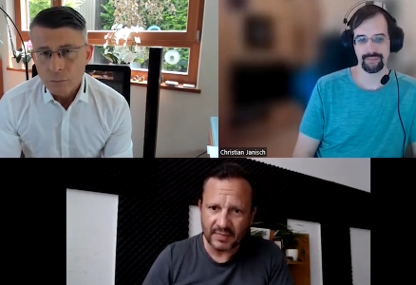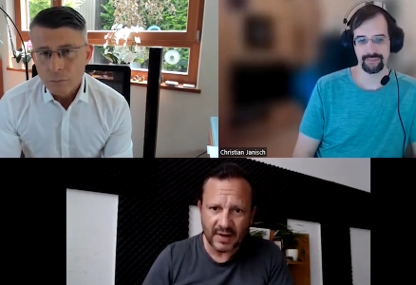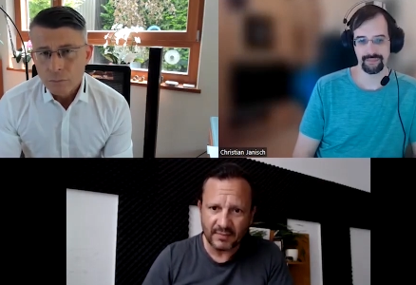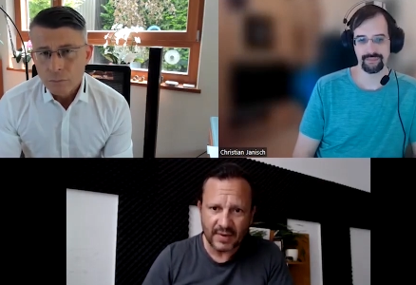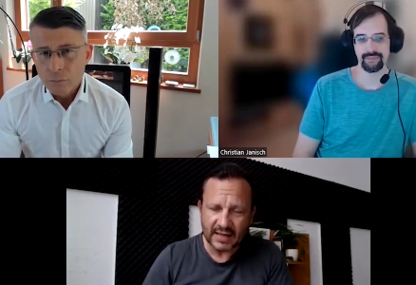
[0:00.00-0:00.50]
Speaker 1: uh,
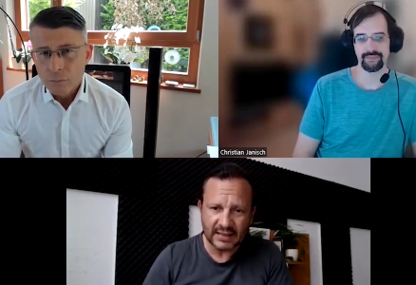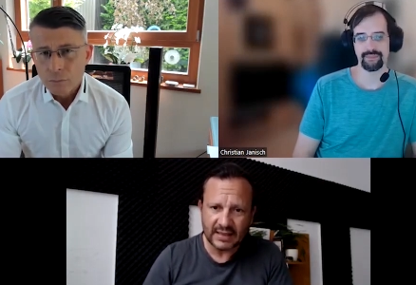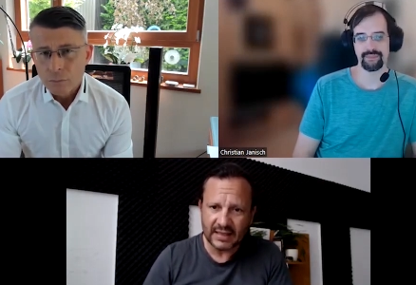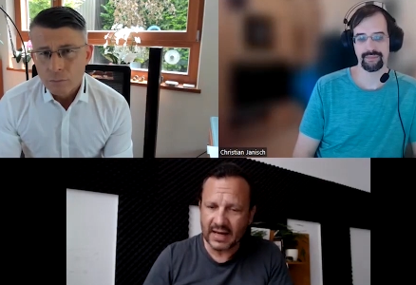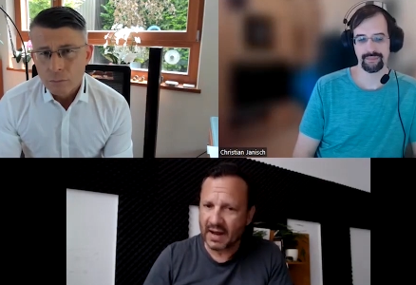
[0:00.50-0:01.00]
partly
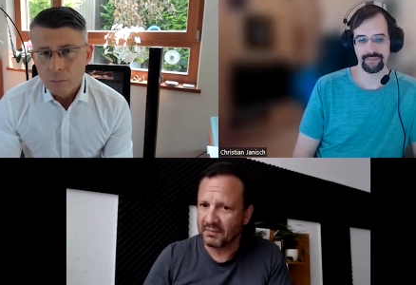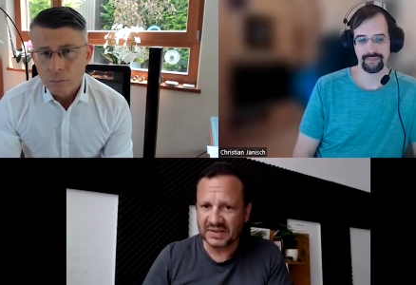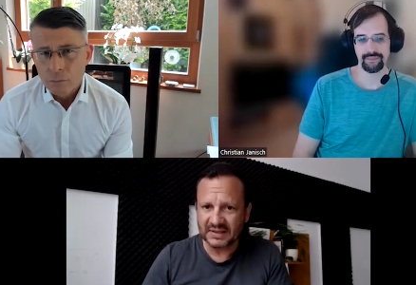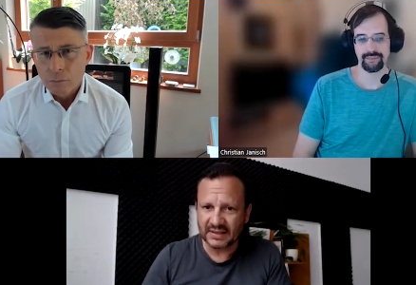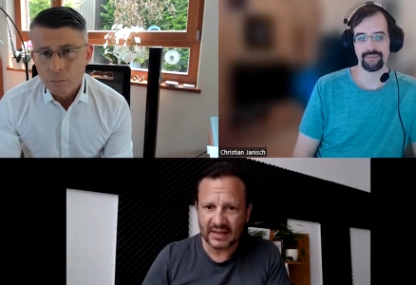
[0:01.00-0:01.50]
the
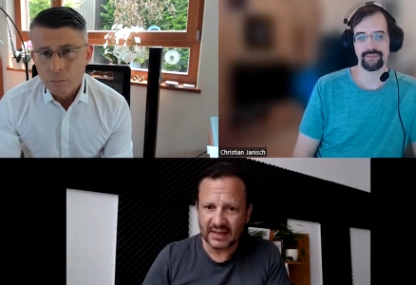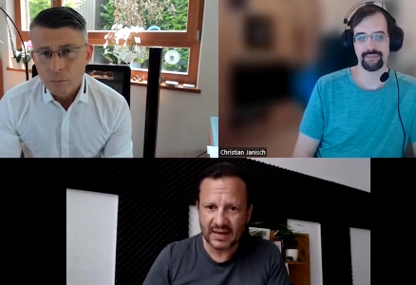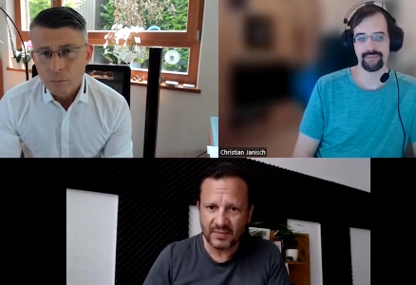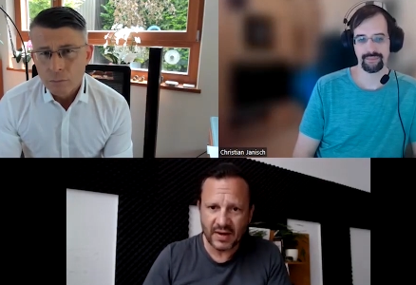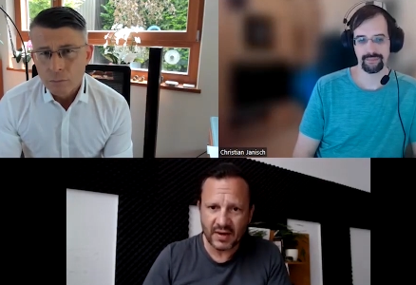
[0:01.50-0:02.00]
numbers that I
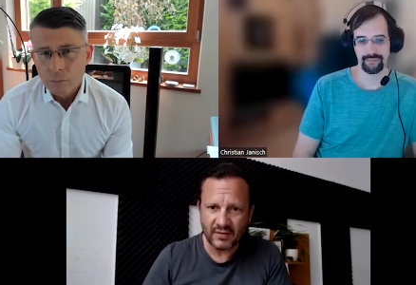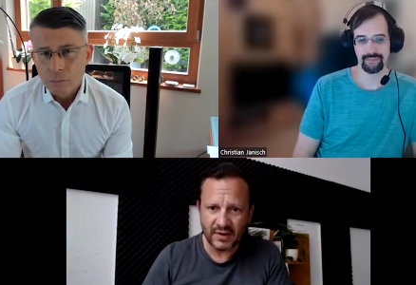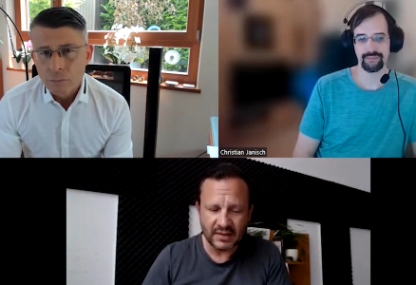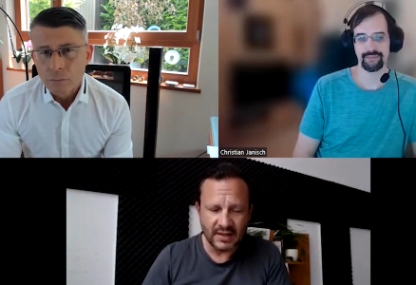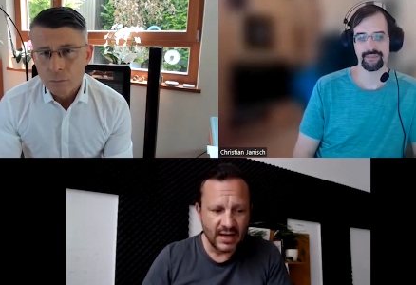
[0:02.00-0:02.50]
keep hearing